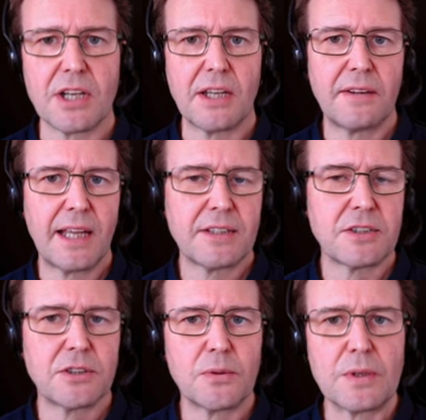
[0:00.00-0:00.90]
and they're to
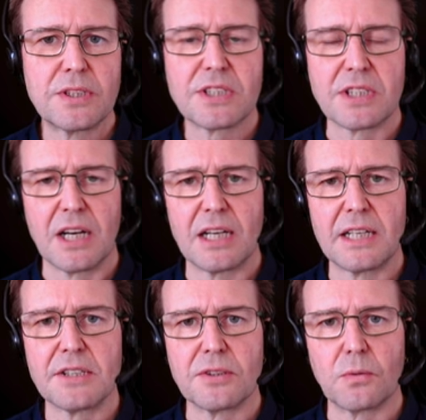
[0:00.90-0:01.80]
do with
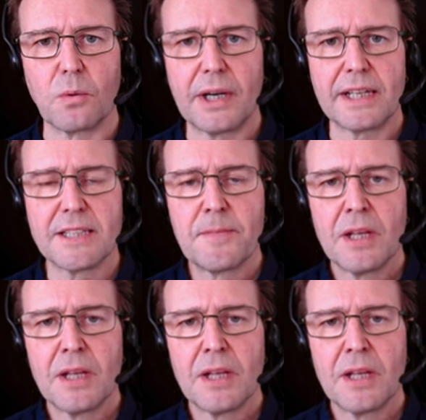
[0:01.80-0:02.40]
size and weight.